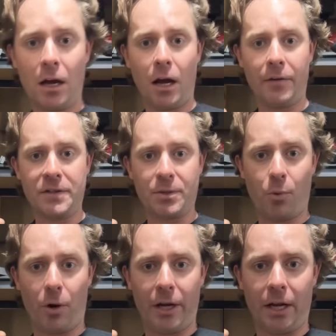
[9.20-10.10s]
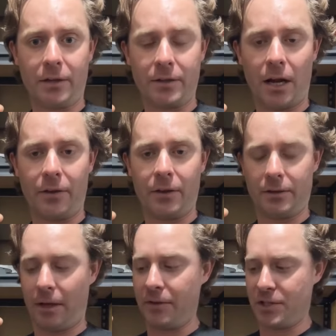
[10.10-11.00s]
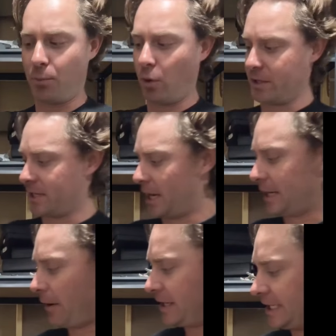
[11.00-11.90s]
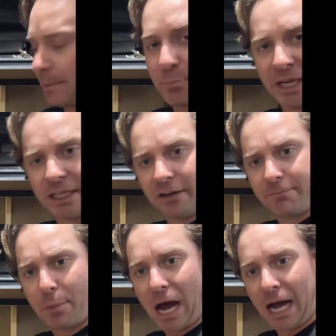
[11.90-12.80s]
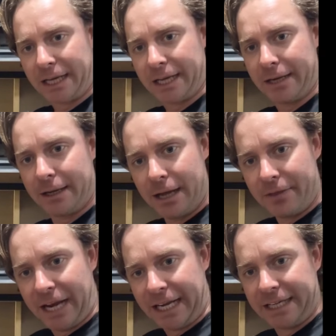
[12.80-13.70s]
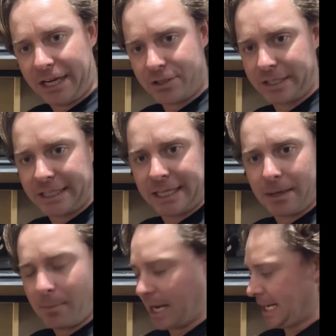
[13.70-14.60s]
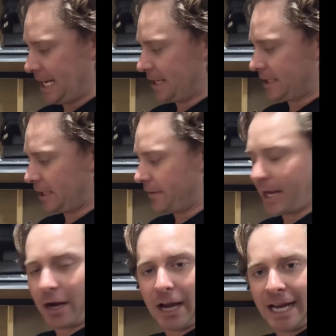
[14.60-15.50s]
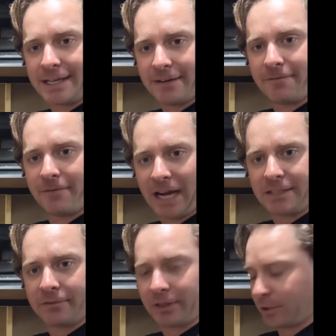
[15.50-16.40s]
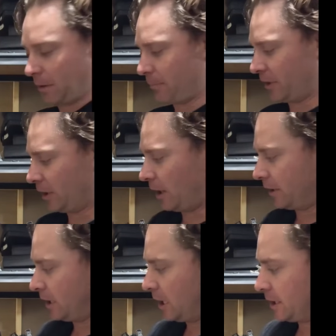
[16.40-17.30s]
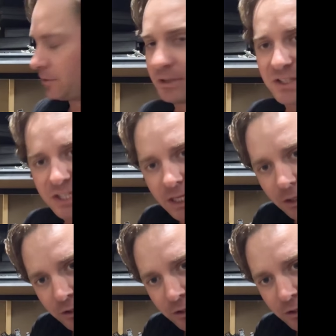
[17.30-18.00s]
on the support hand, on the support side. Now I need a big enough pocket that I can actually get my hand in there and effectively grip the gun. You can see here,